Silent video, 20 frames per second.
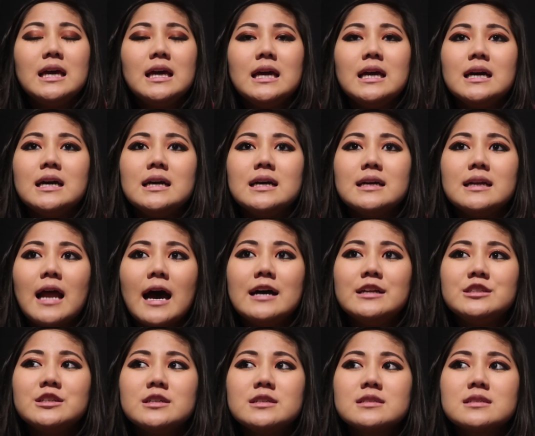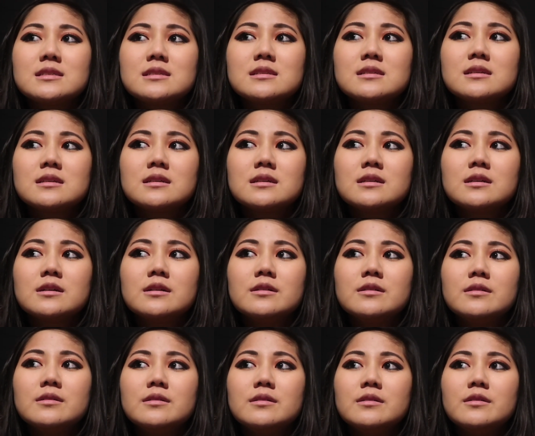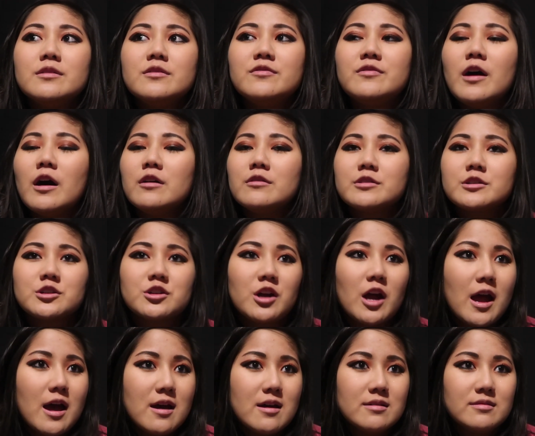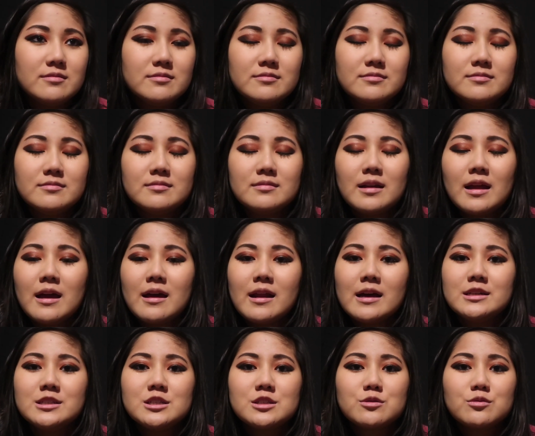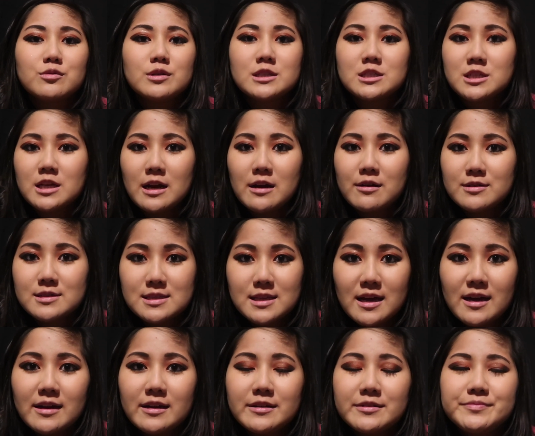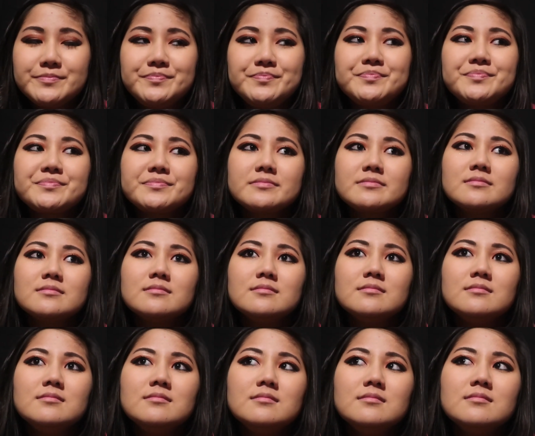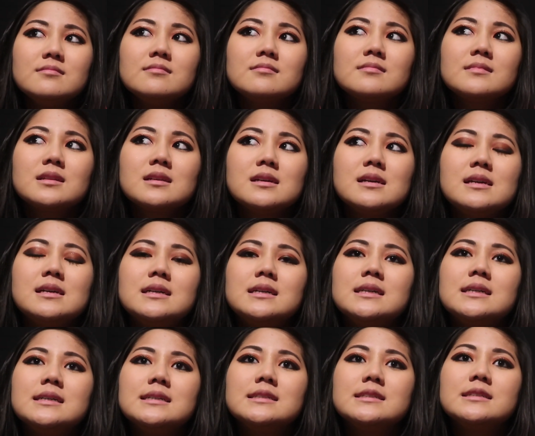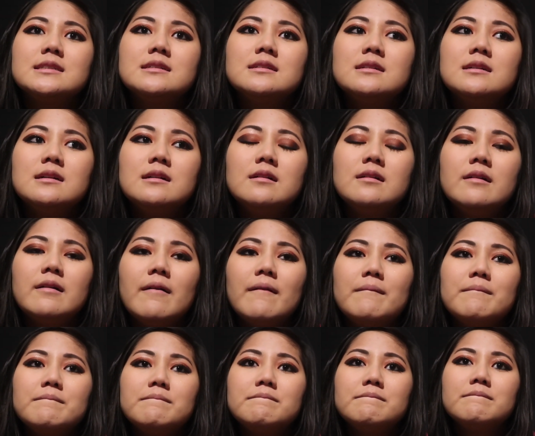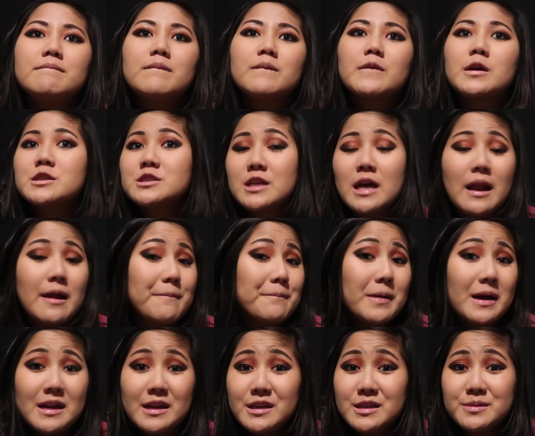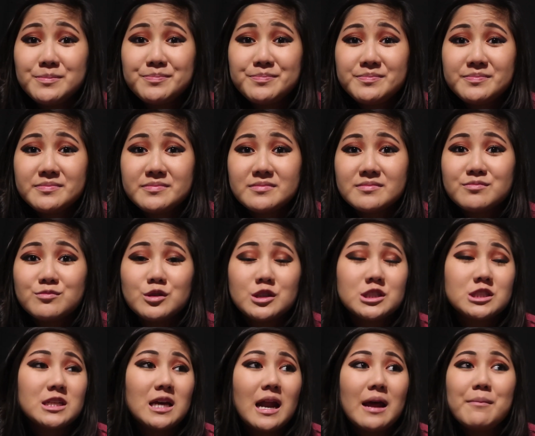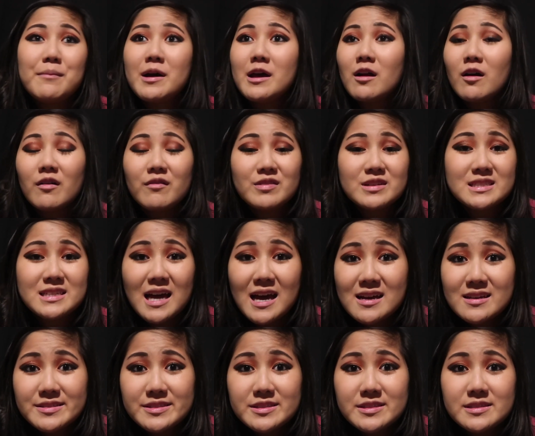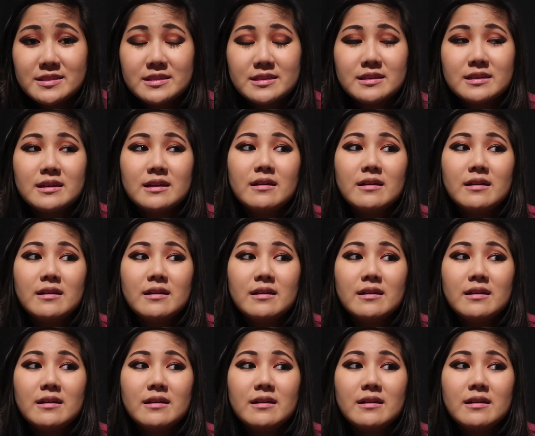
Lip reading: and I just felt regret. And I just wish that I was there and wish that I met him, wish that I met all of his guests.